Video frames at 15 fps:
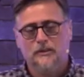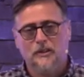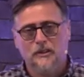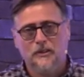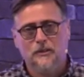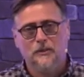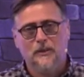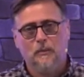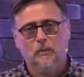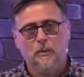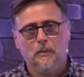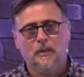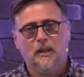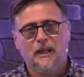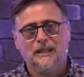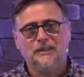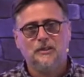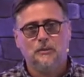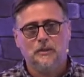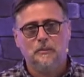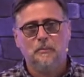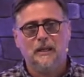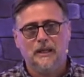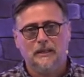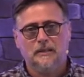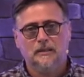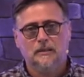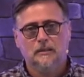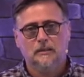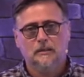to do than we would like to
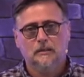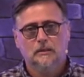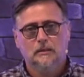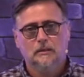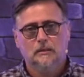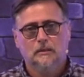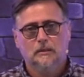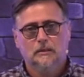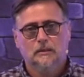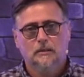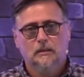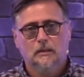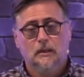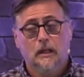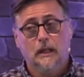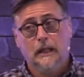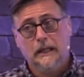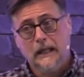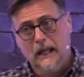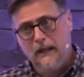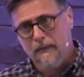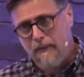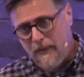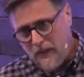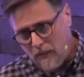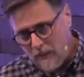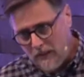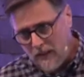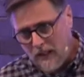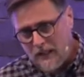admit. And again,
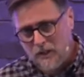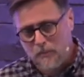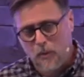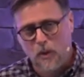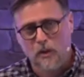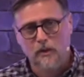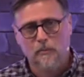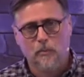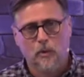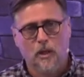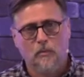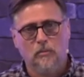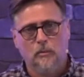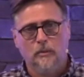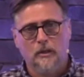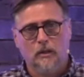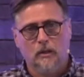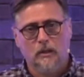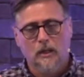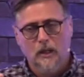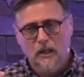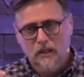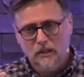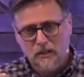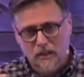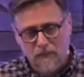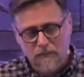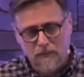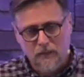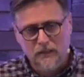therein lies part of the problem. We aren't
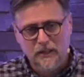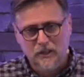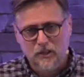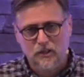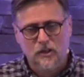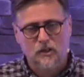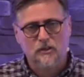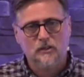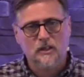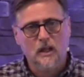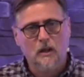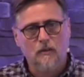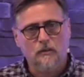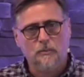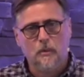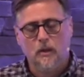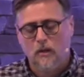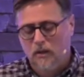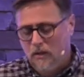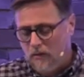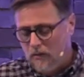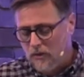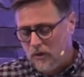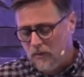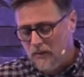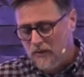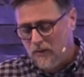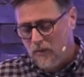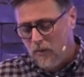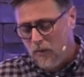confronting just ourselves, but our culture
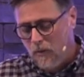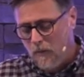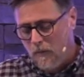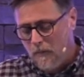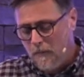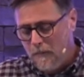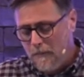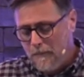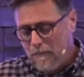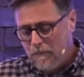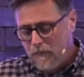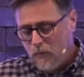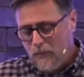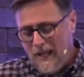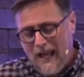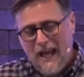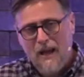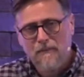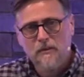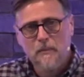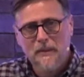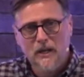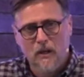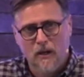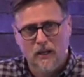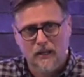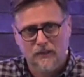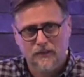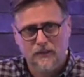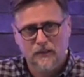as a whole. We have to be
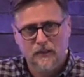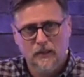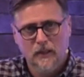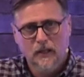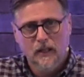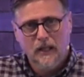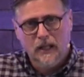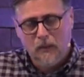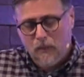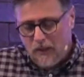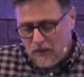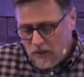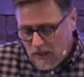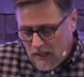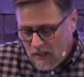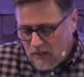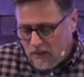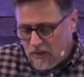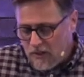honest, and I want to challenge